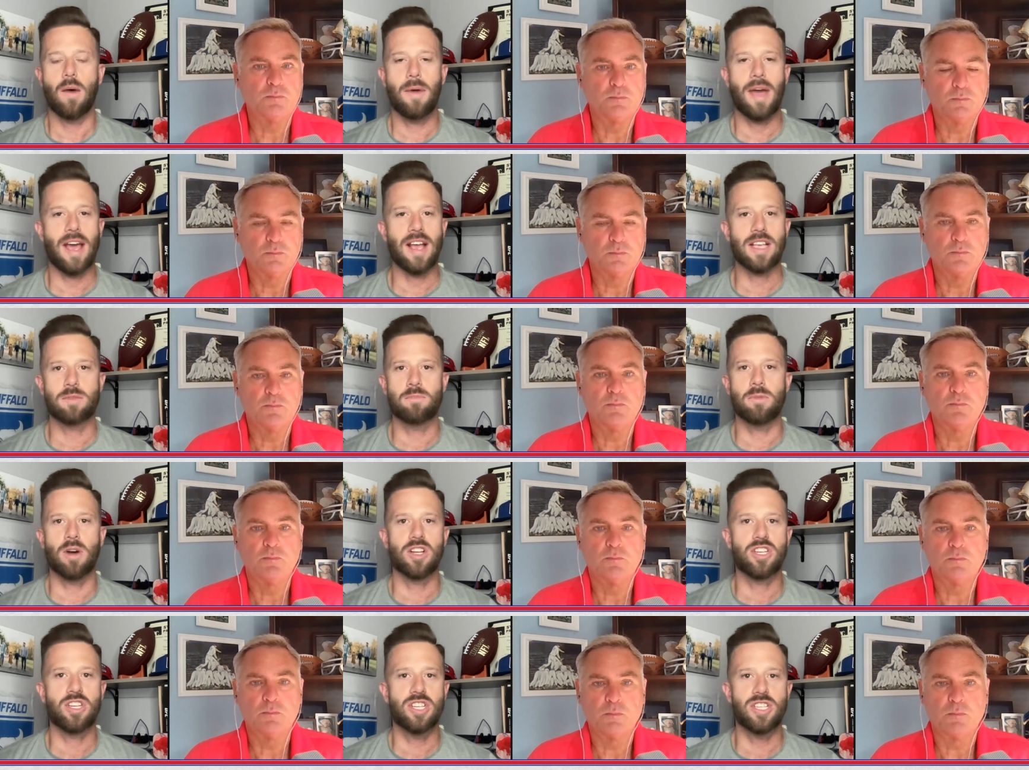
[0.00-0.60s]
Speaker 1: As
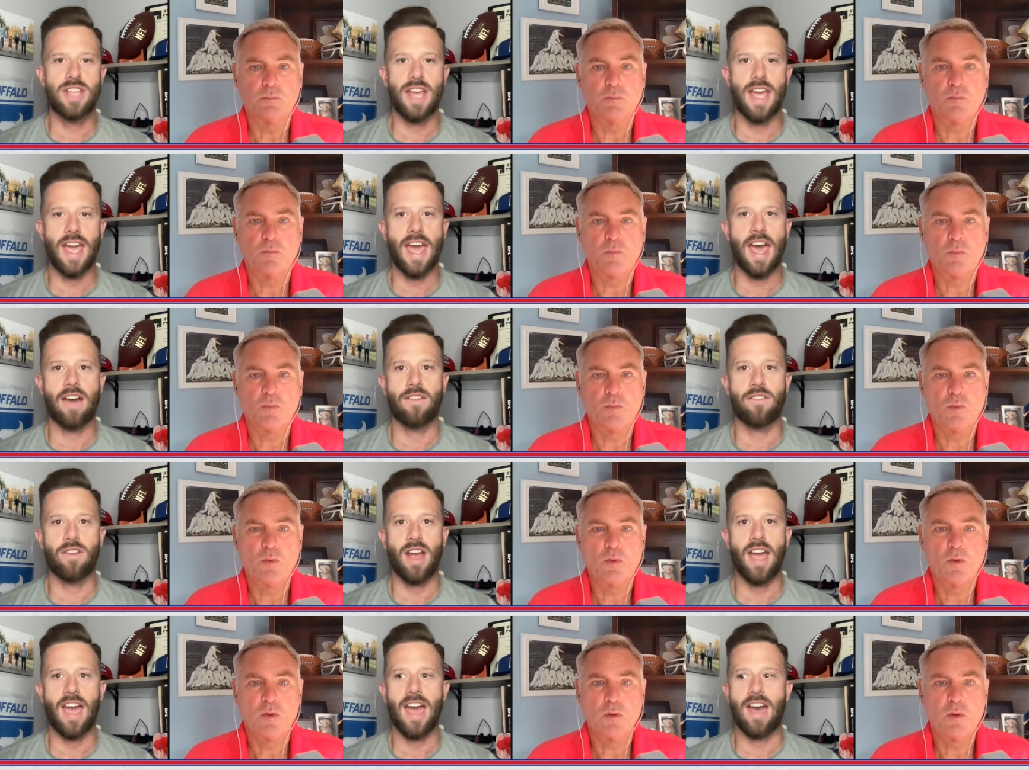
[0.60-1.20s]
much as they
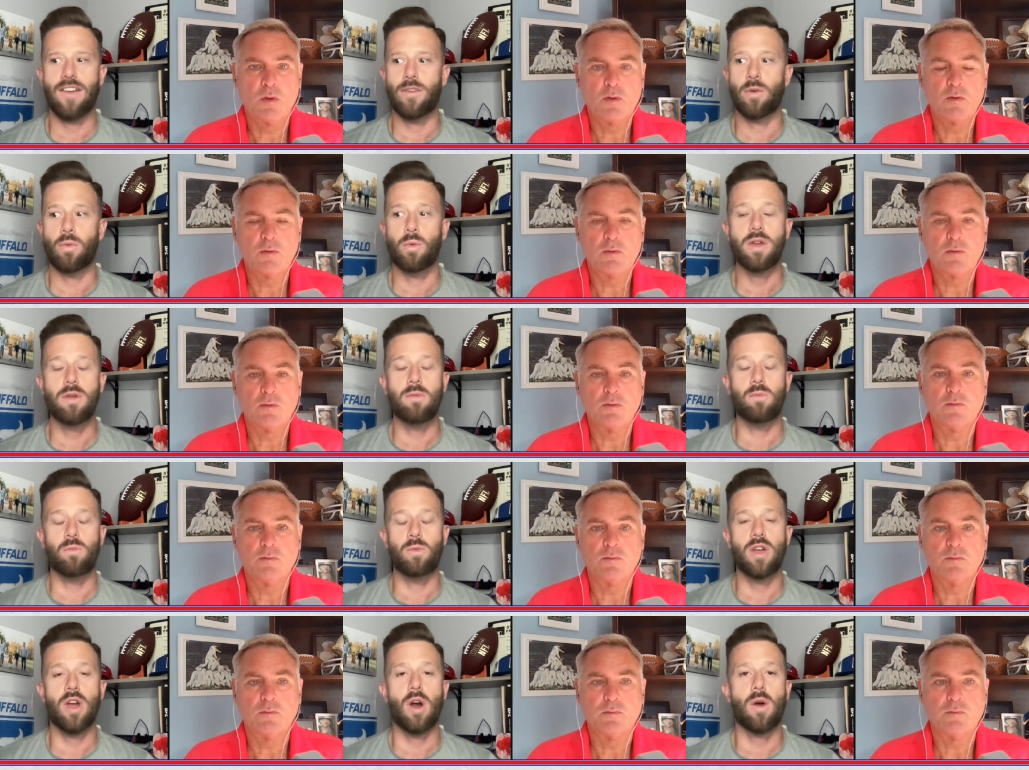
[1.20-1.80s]
ever have. And
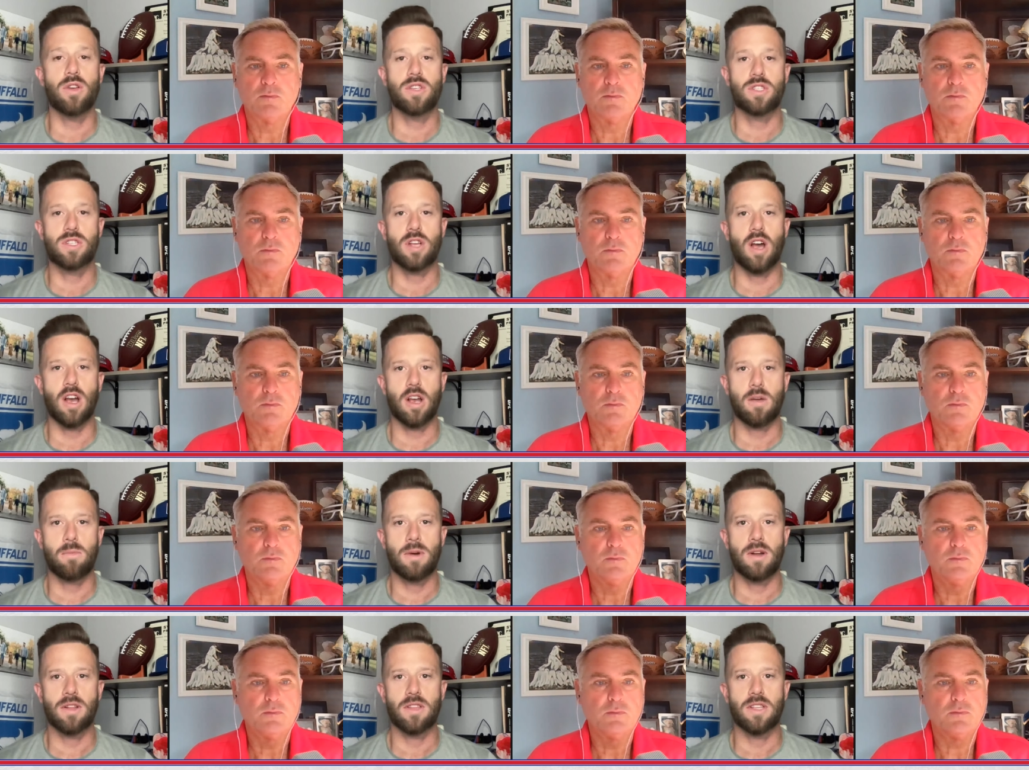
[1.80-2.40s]
we always
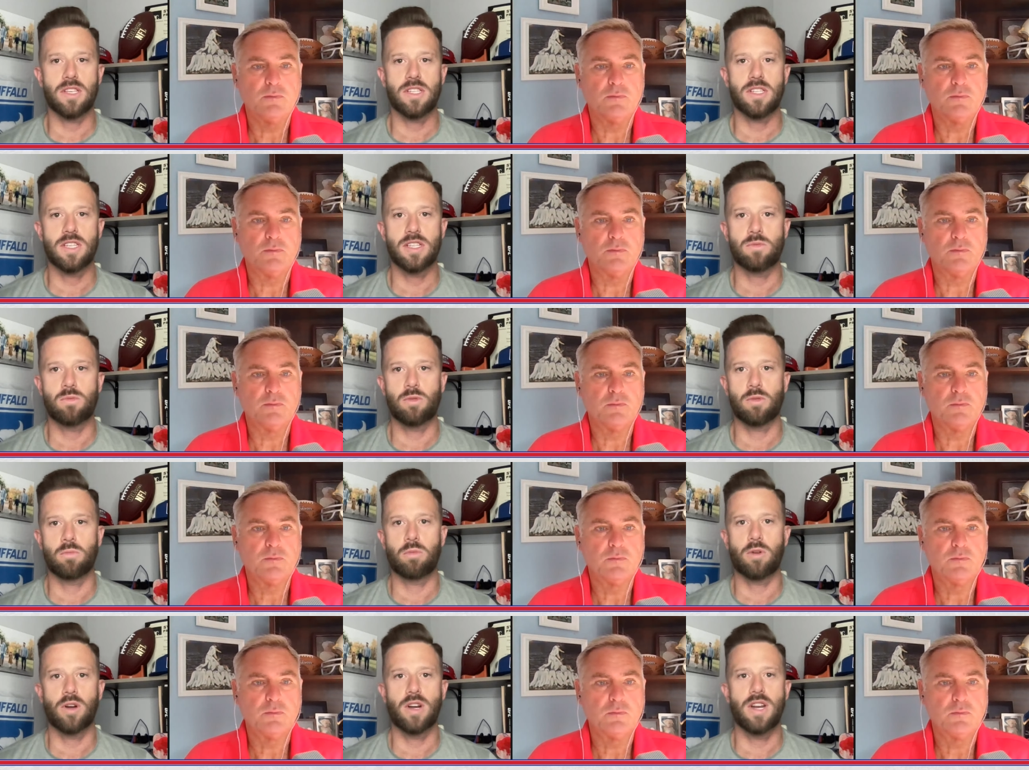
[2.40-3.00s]
talk about this as
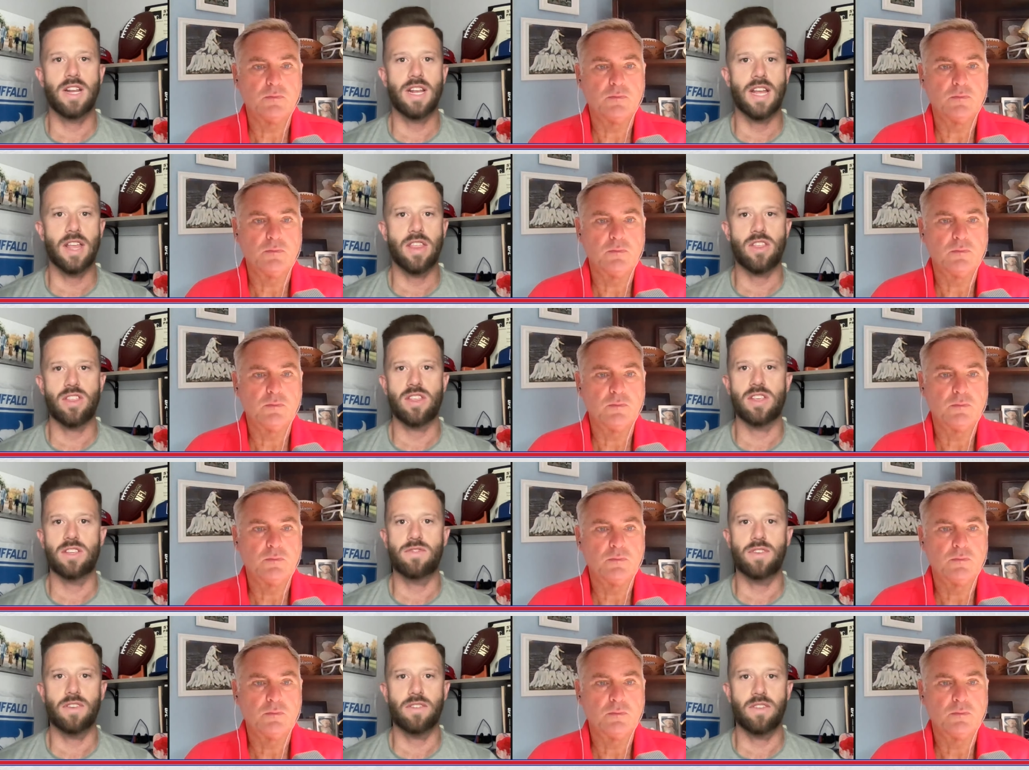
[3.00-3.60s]
we're putting together
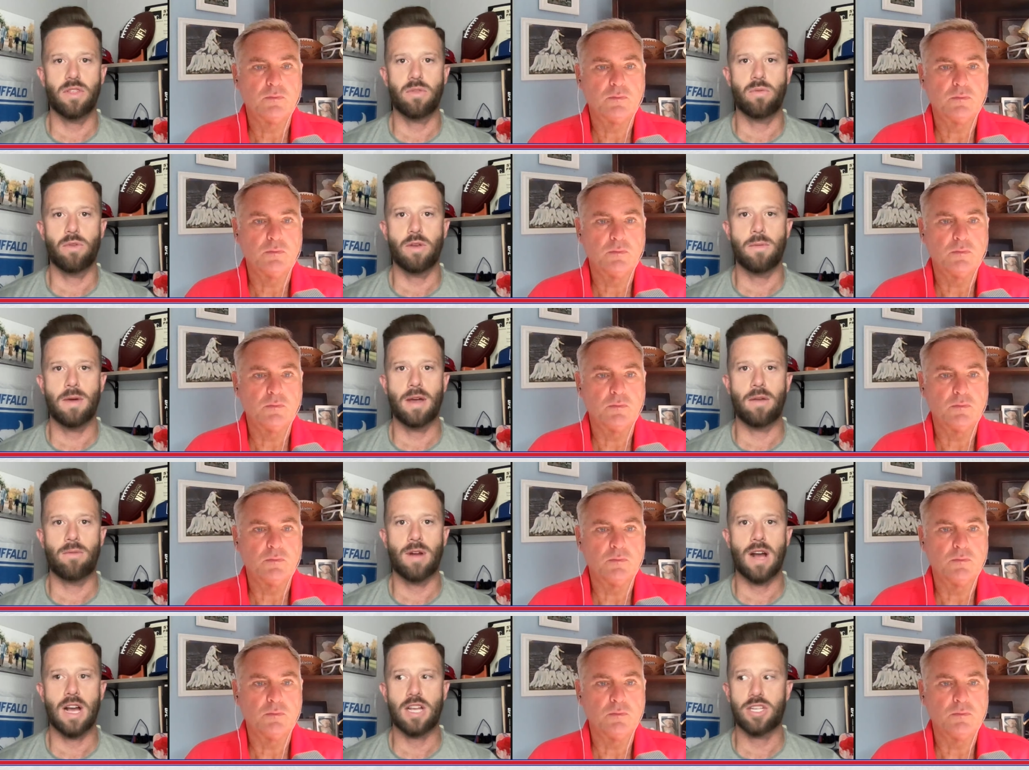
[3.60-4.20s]
these
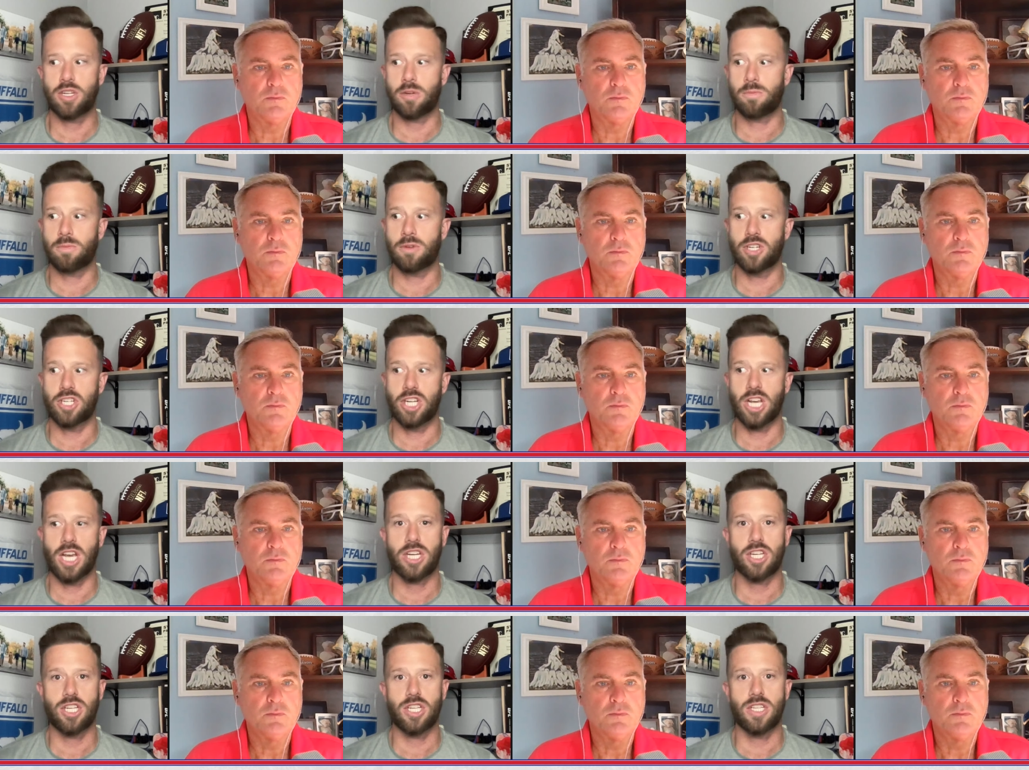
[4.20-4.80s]
53-man roster
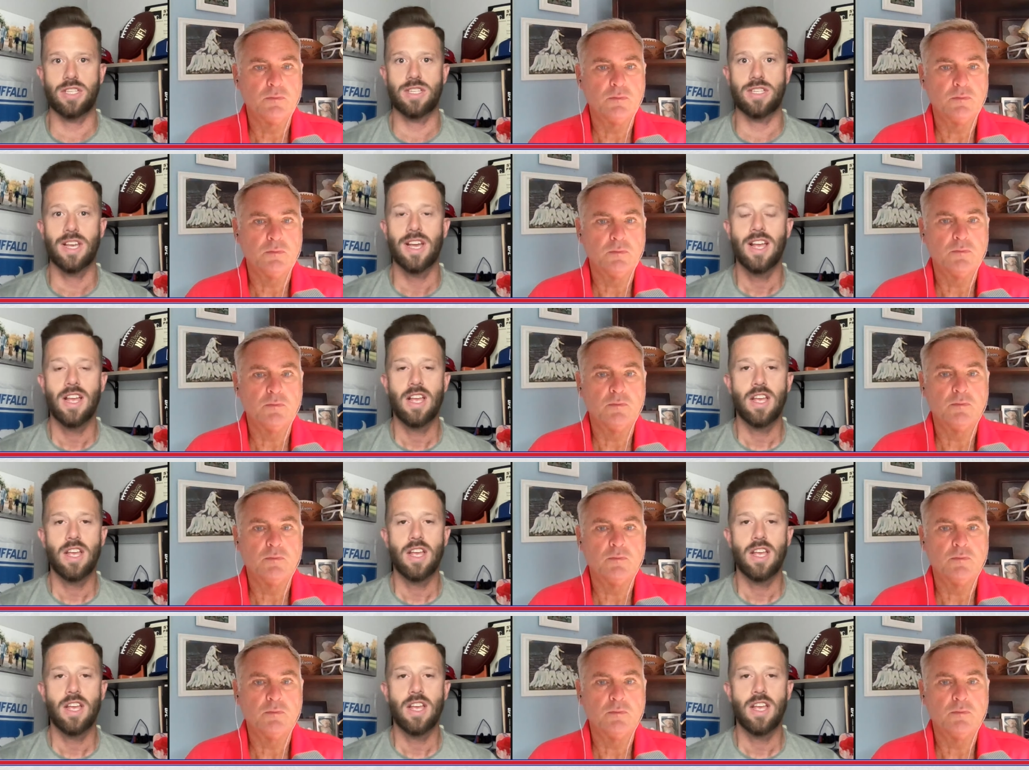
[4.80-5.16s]
projections.